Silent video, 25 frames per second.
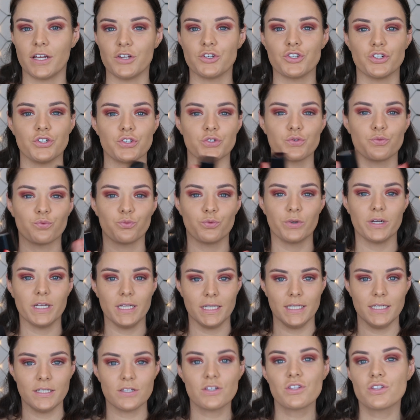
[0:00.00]
It's
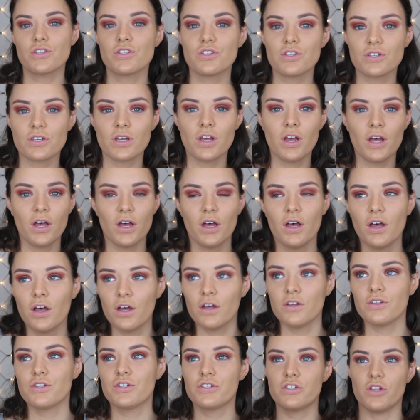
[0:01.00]
really
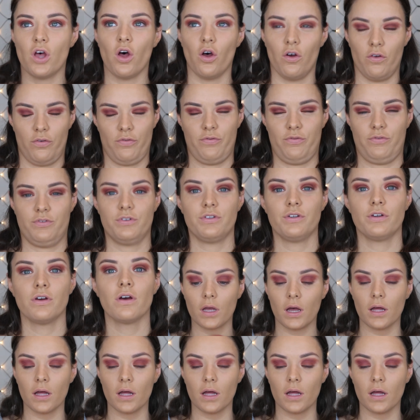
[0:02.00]
soft.